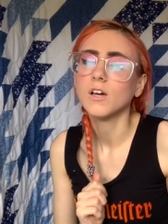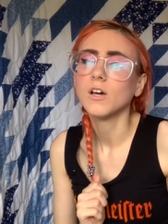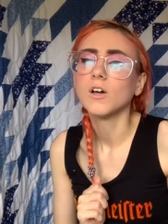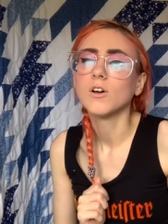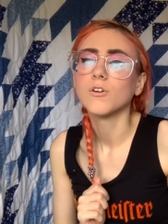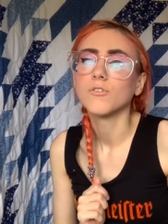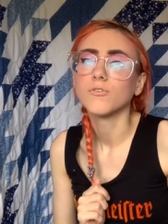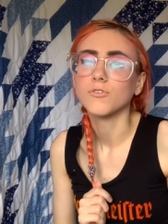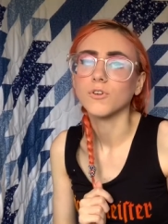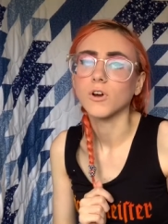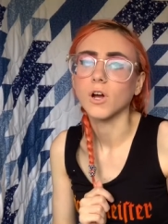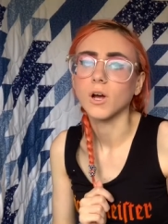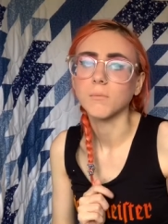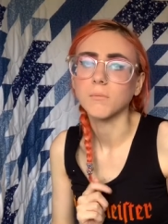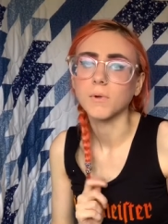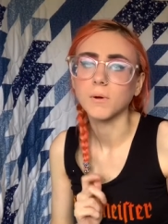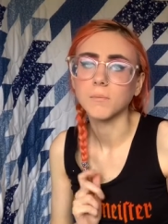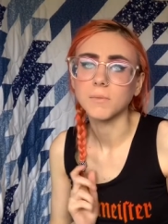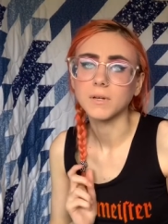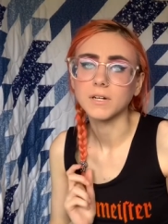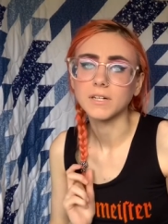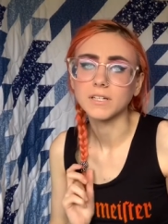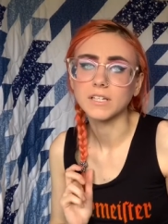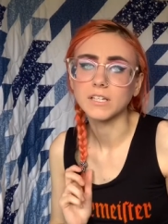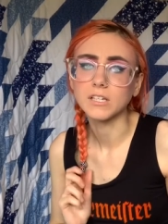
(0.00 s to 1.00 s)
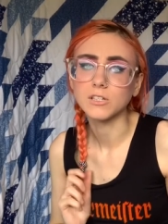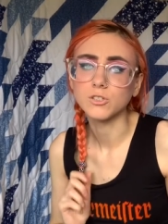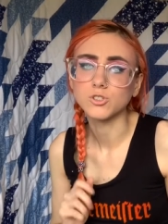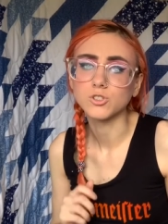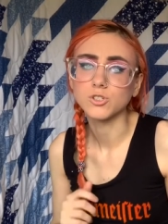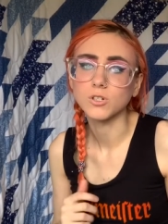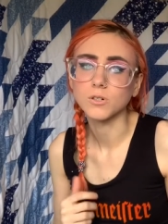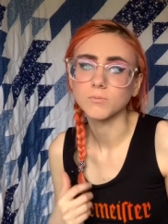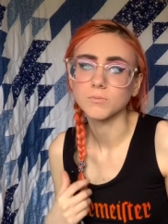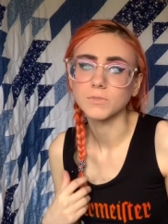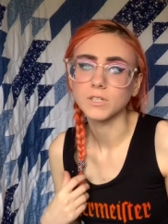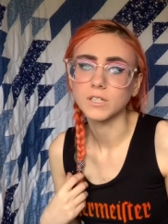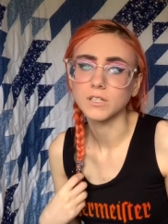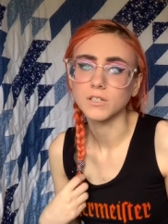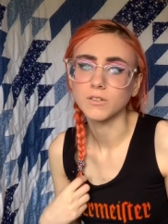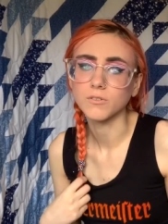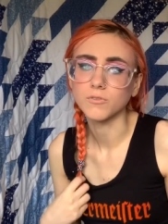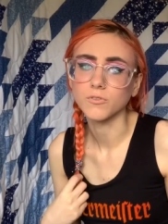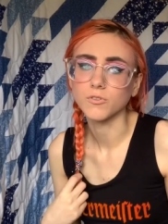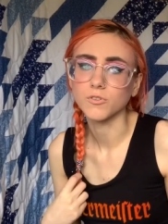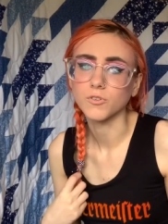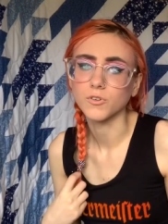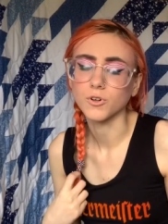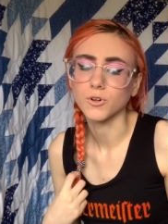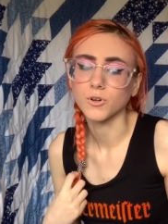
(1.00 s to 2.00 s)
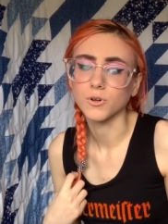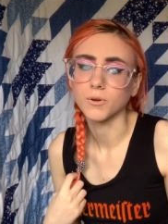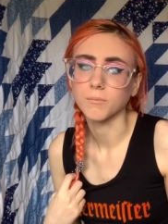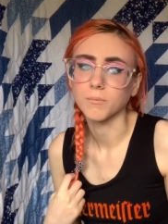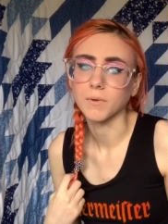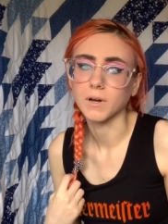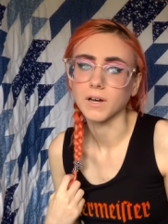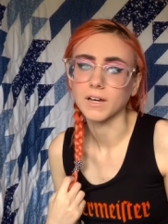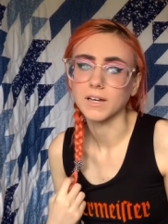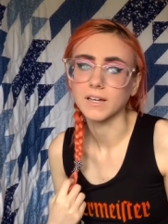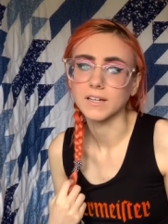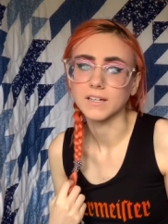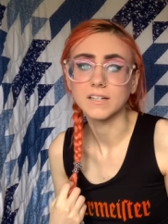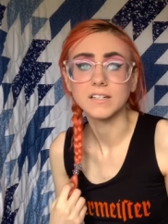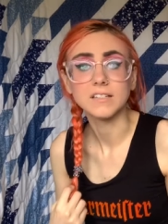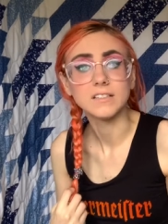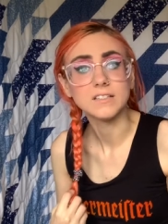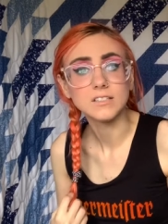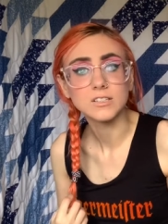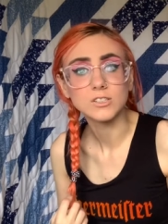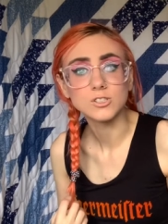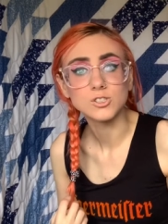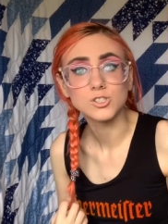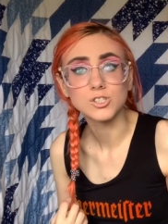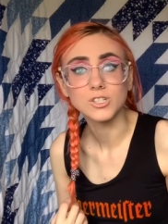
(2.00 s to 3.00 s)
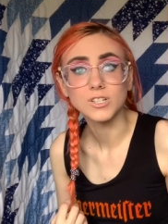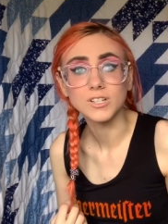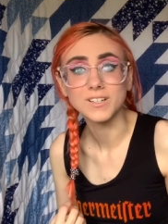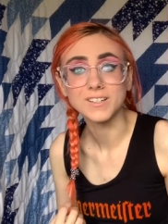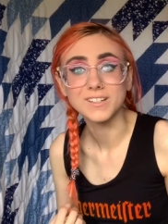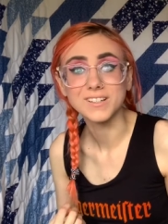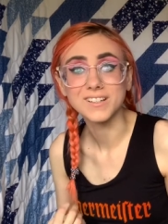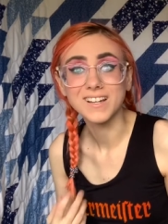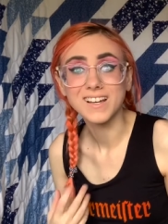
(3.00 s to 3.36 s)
from a medication I'm taking for my condition,